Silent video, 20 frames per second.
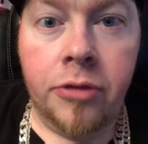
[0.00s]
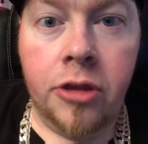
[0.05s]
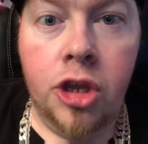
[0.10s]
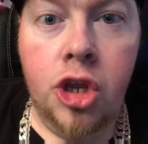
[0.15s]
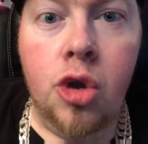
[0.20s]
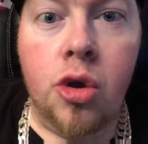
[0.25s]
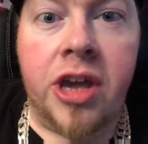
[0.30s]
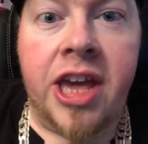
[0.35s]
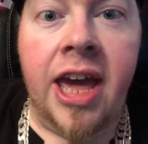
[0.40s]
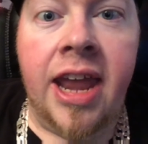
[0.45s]

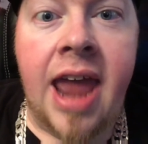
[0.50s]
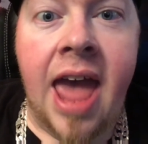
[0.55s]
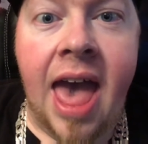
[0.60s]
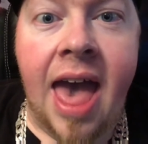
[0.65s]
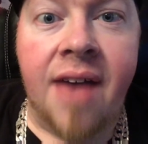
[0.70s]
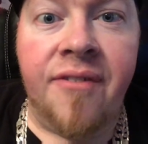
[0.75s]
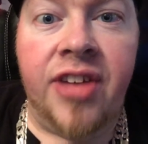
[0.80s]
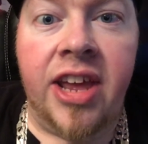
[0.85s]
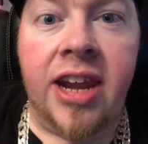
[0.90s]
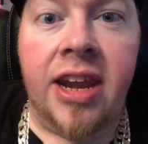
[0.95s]
You can
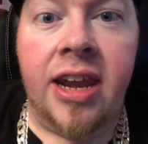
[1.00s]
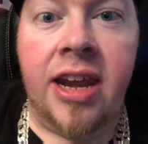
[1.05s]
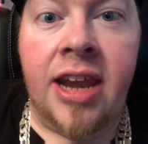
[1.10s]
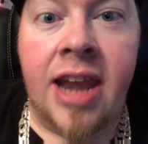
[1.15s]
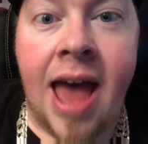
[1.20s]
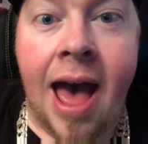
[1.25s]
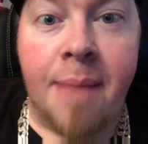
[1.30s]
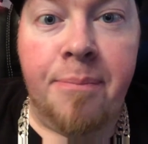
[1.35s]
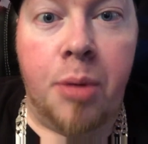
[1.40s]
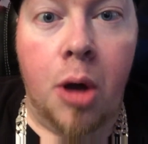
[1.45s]
have it
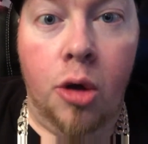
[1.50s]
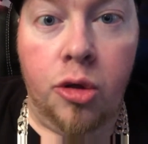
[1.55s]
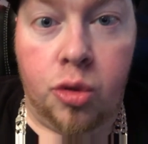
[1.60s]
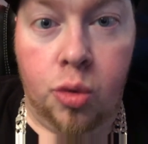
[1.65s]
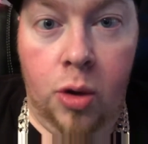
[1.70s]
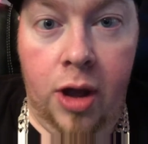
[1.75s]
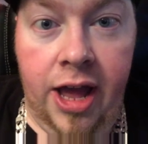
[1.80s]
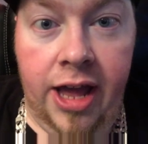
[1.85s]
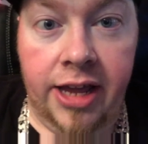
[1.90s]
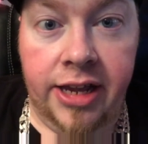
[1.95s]
not both
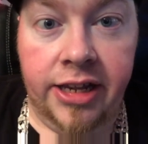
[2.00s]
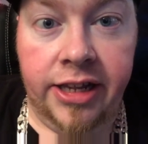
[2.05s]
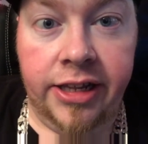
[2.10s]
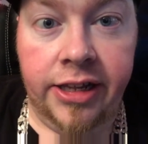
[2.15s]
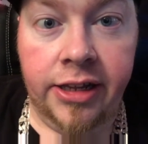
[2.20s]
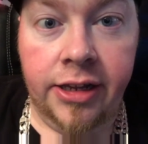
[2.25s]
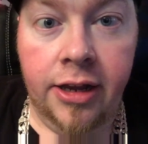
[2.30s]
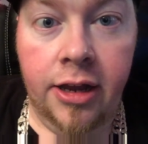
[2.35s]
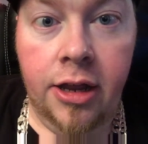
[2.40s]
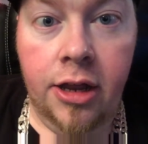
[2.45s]
ways.